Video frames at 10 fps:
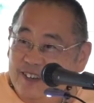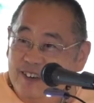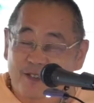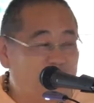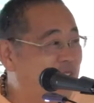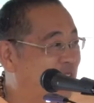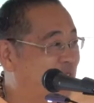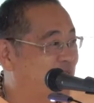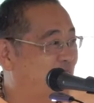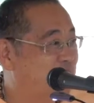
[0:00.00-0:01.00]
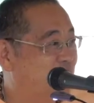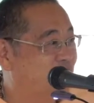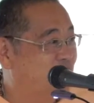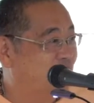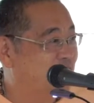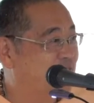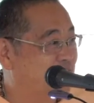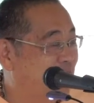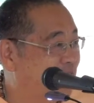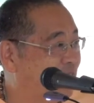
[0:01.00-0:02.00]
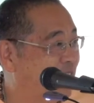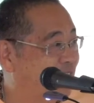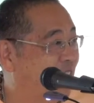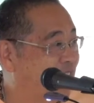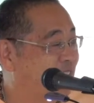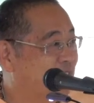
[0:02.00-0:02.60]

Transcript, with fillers: And they're very happy going on surviving like that.